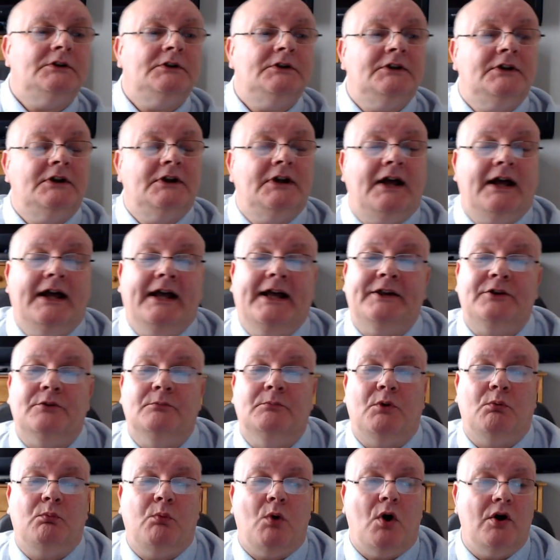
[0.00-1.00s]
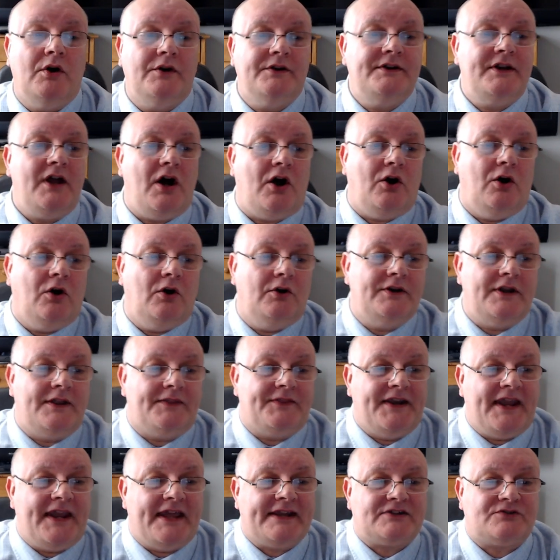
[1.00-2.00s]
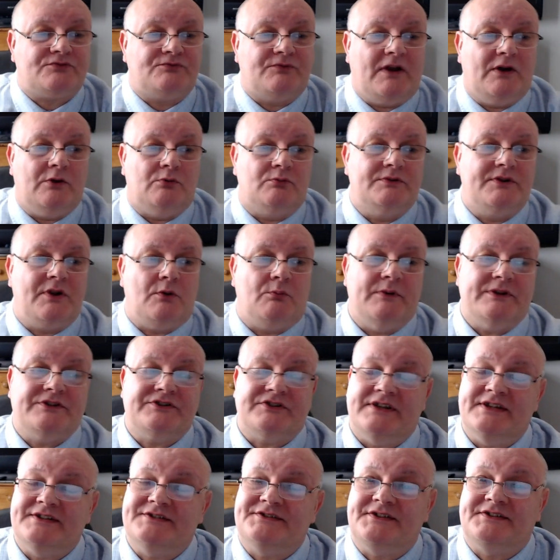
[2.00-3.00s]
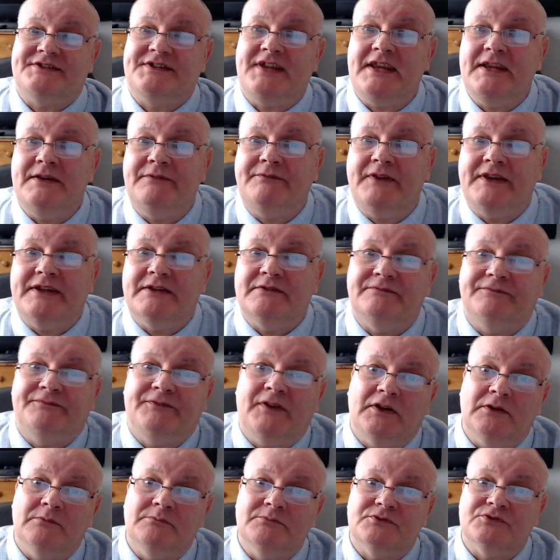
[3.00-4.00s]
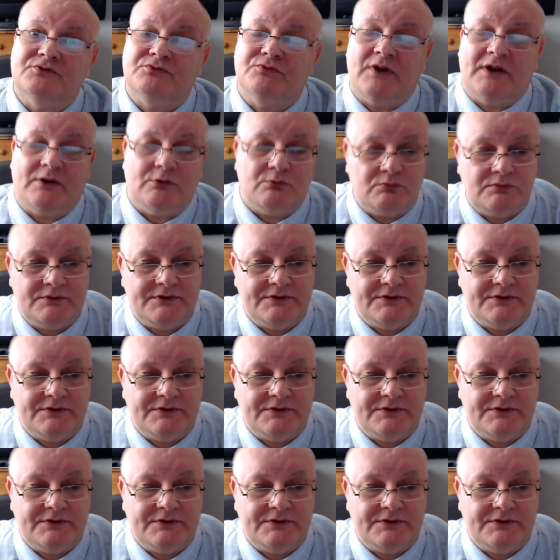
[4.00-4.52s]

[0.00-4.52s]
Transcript: Number 1 on the next round, which is the TV and films round.